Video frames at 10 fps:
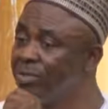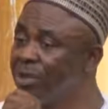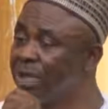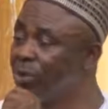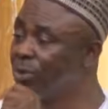
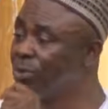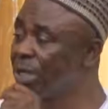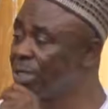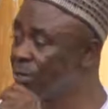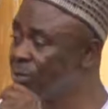But I want
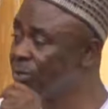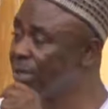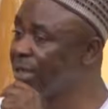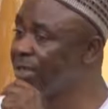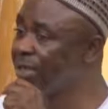to assure you
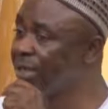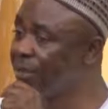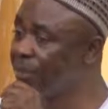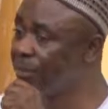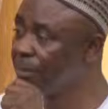that